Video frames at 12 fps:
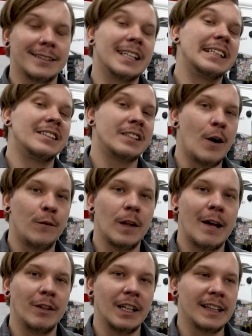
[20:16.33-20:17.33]
It's a
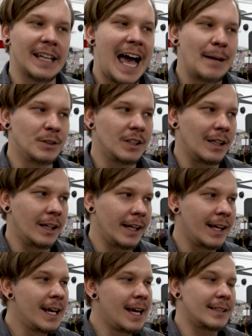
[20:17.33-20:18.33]
self-leveling lap
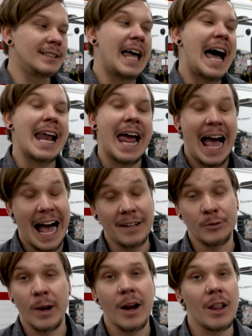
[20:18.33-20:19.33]
sealant. It's not
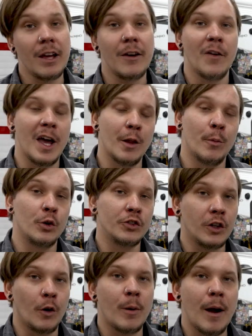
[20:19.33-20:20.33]
as readily available,
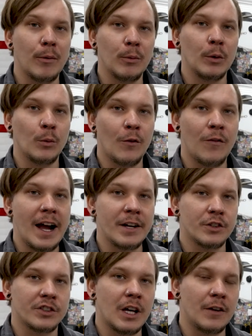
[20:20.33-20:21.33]
so you'll probably will find
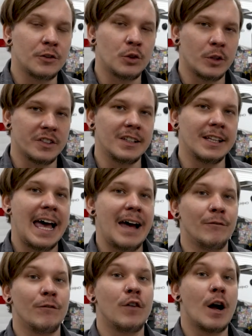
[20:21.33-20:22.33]
yourself sourcing
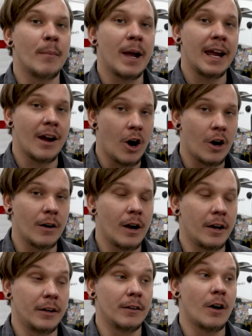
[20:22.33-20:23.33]
that from a
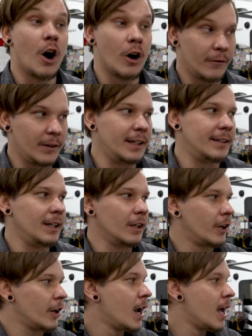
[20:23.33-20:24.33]
RV
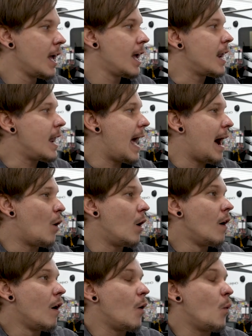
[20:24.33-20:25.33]
dealer.
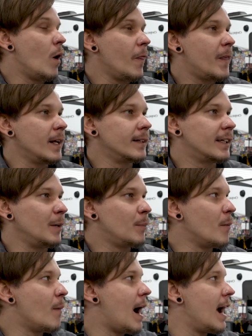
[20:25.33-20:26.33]
Now, one thing to keep
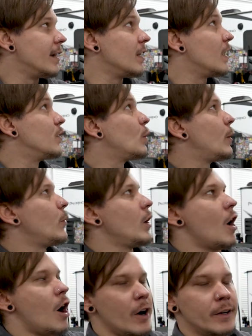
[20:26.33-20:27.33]
in mind is when we
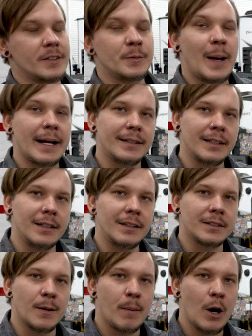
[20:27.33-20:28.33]
are inspecting
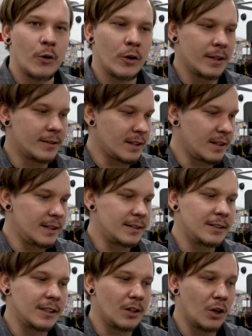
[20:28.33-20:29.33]
these components and these
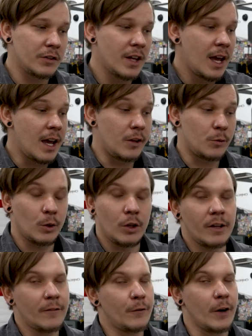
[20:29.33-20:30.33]
seals is we're
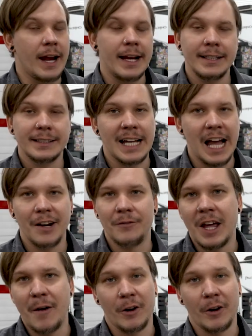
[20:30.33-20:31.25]
looking for any sign of